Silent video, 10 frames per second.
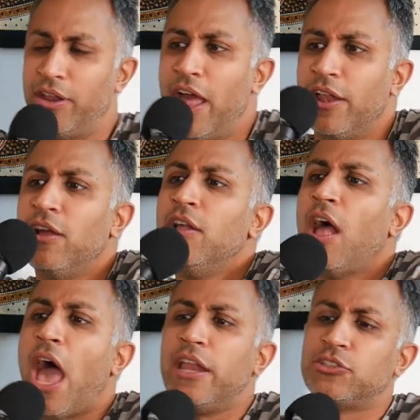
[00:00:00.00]
it.
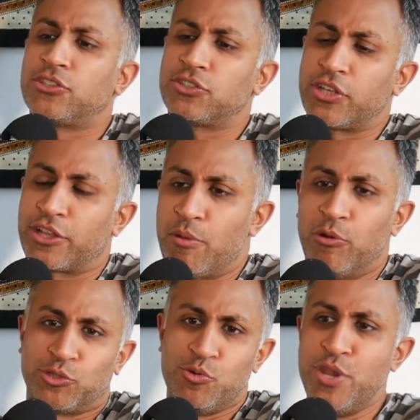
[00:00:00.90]
And it's just like the
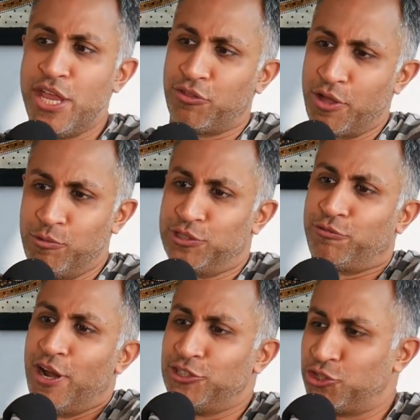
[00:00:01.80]
most unique thing was
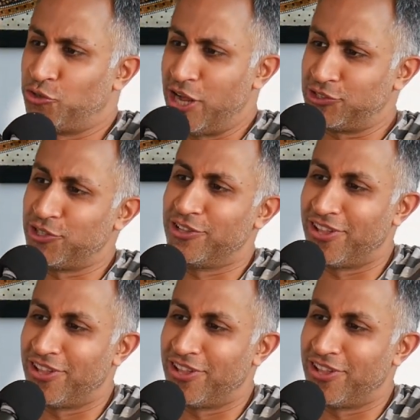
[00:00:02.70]
French dressing.